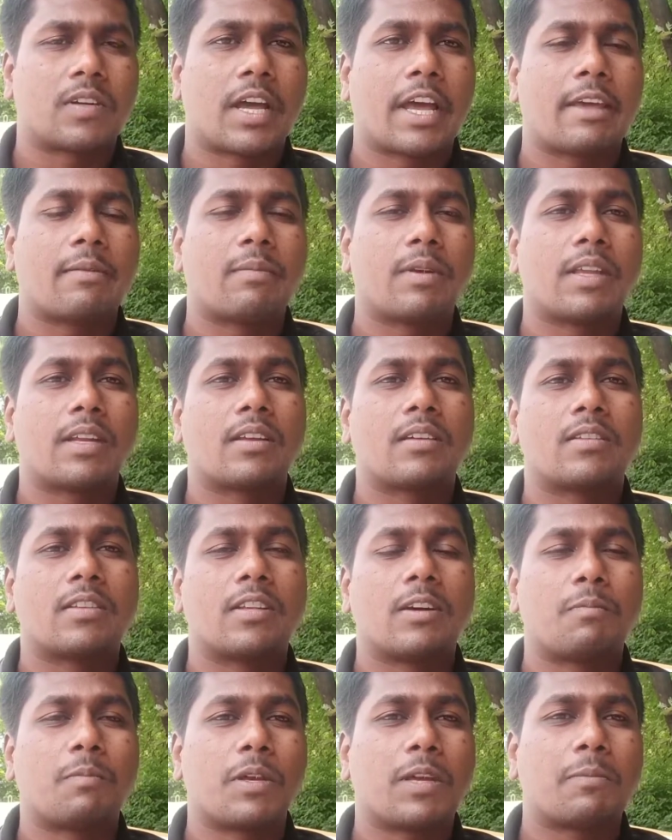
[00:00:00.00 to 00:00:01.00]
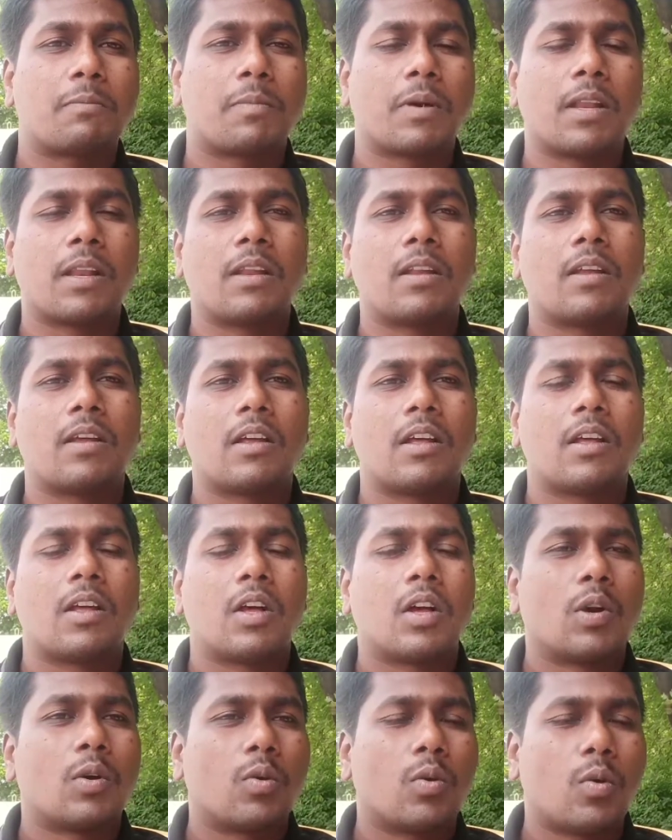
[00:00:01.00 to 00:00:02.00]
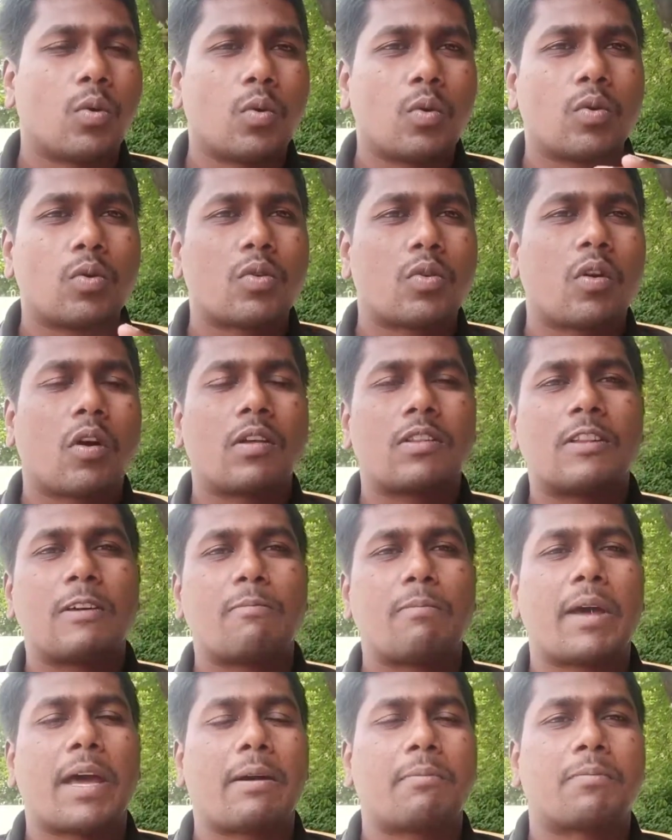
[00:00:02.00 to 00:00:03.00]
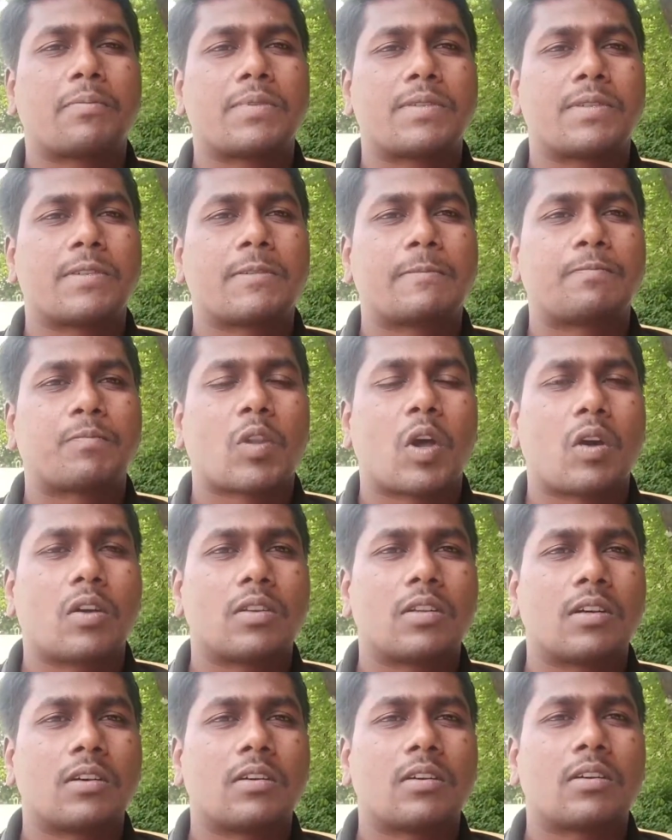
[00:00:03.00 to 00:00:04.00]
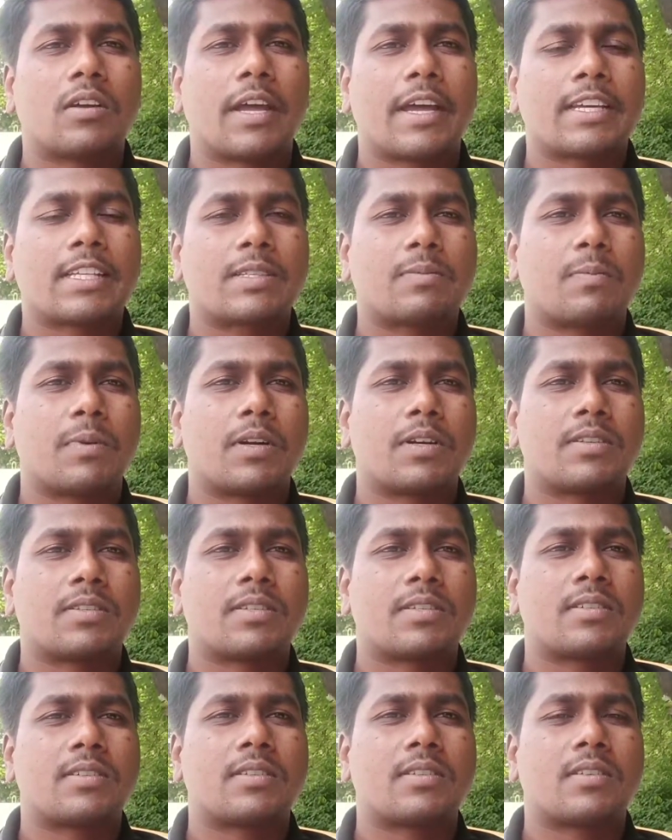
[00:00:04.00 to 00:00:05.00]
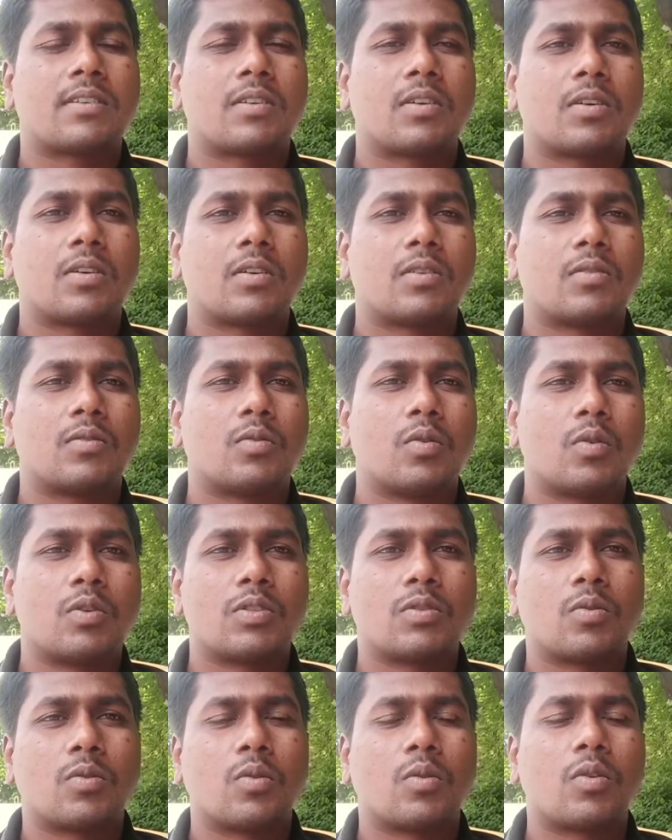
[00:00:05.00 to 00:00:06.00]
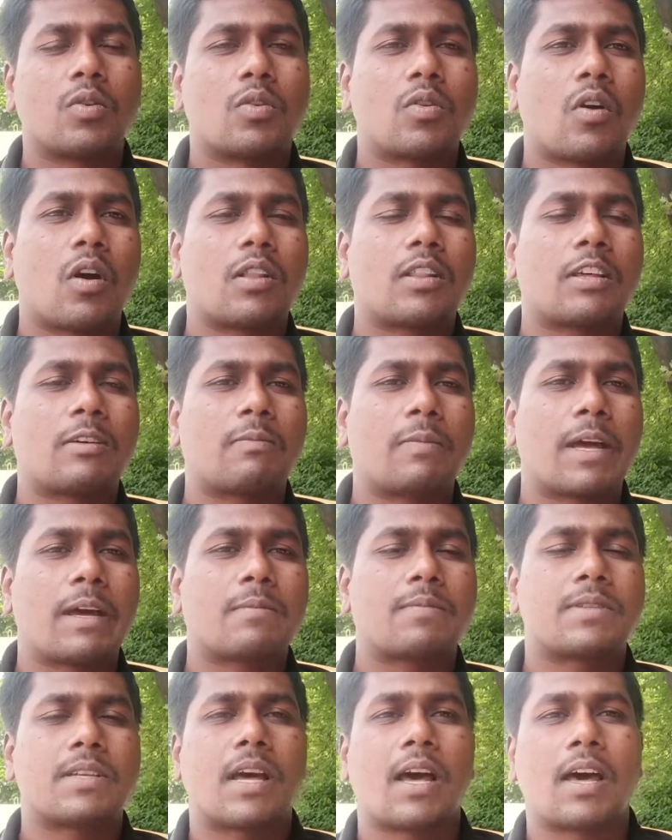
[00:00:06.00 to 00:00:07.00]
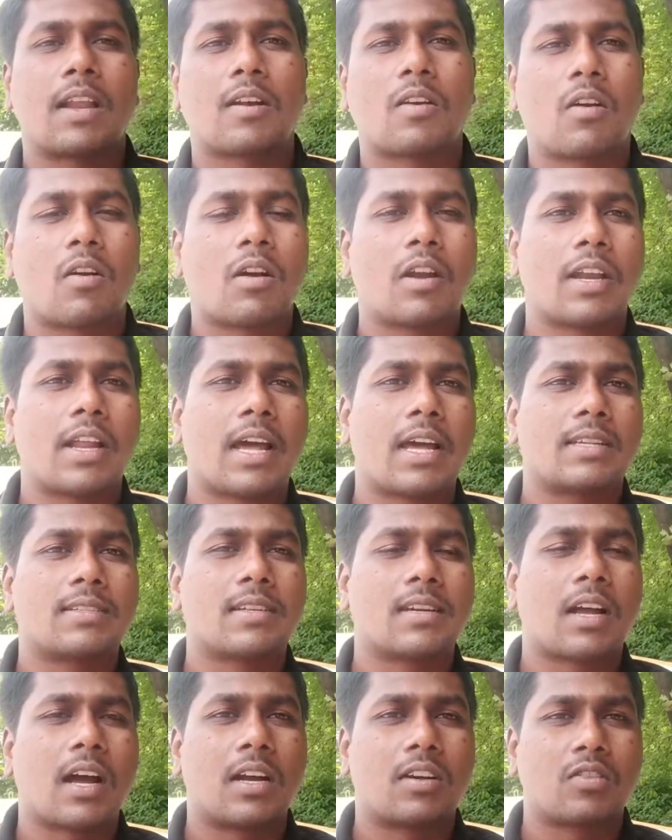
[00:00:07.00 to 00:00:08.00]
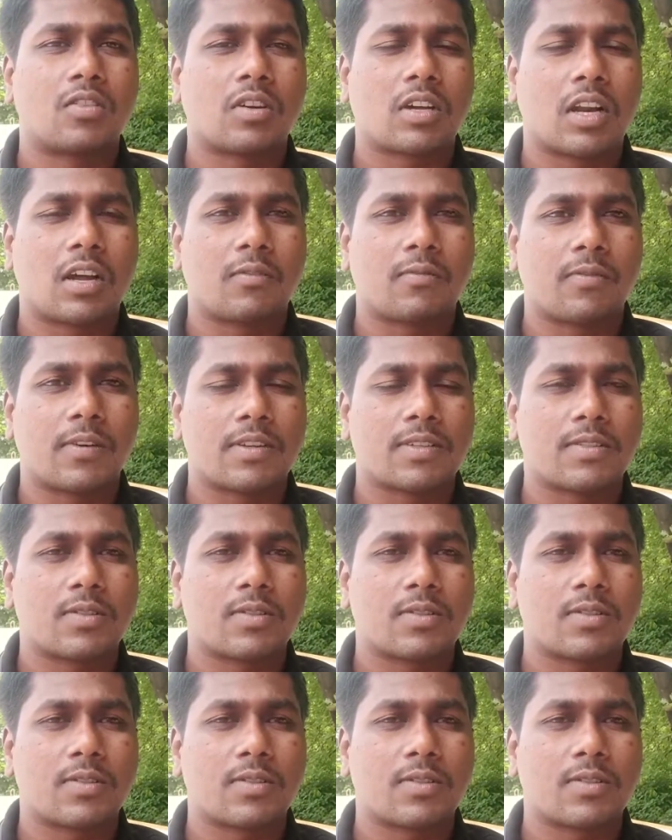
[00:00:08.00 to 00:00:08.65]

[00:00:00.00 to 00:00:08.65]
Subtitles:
I mean, the people who draw the maps, or the experts, those who draw the maps are called as a cartographer.